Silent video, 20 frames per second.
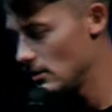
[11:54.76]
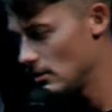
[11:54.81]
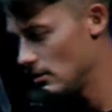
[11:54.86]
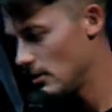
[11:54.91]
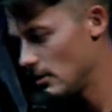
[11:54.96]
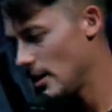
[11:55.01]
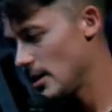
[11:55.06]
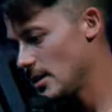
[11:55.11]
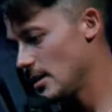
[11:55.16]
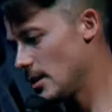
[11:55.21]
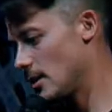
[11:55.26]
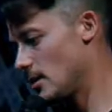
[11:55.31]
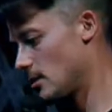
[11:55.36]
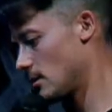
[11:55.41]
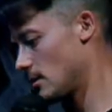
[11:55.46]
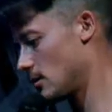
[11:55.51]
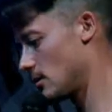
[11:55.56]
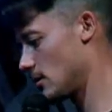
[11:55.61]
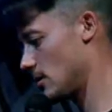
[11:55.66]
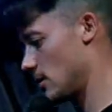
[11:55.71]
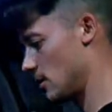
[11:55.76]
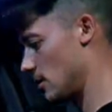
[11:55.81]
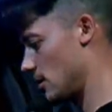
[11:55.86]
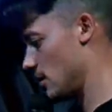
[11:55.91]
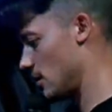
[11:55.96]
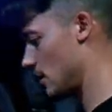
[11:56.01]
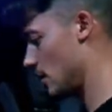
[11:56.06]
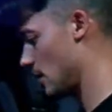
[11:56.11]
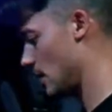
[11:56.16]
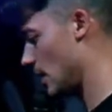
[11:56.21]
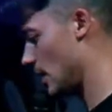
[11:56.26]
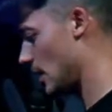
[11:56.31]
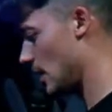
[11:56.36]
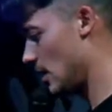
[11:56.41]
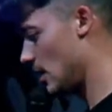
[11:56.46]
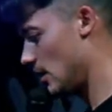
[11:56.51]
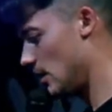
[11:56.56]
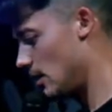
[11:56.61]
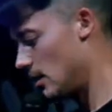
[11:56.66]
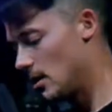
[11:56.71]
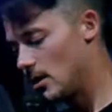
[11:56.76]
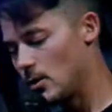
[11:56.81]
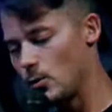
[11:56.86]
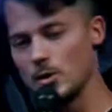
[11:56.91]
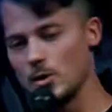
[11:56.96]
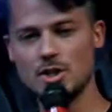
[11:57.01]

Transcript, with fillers: right there. We